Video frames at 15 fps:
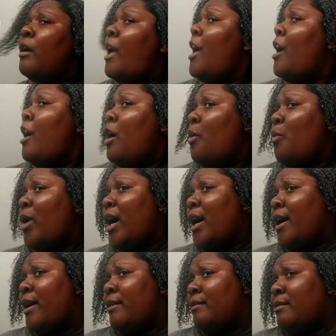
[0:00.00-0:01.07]
Hair
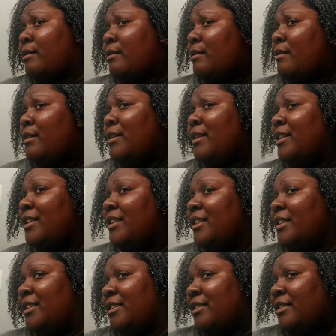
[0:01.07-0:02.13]
wise.
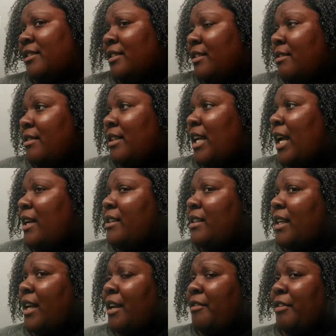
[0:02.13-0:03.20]
Can't
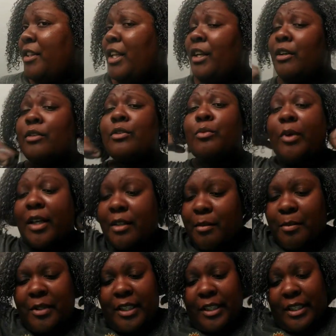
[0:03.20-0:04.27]
say everything else wise,
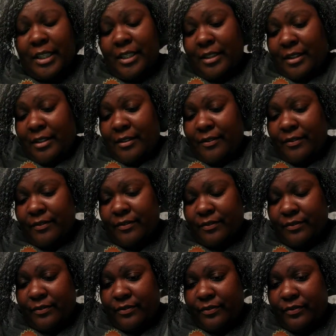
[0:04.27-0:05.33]
but at least
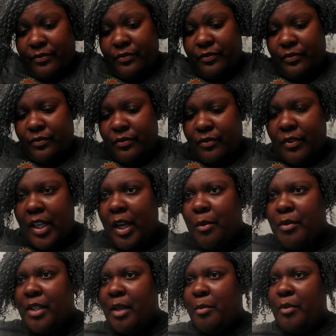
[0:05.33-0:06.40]
I
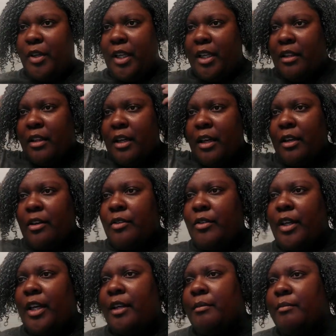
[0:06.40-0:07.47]
was able to get that.
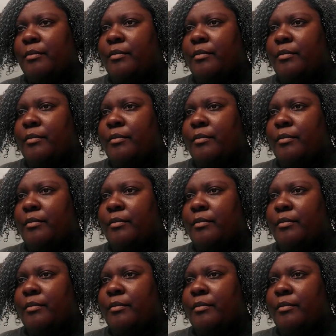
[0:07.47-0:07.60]
Okay.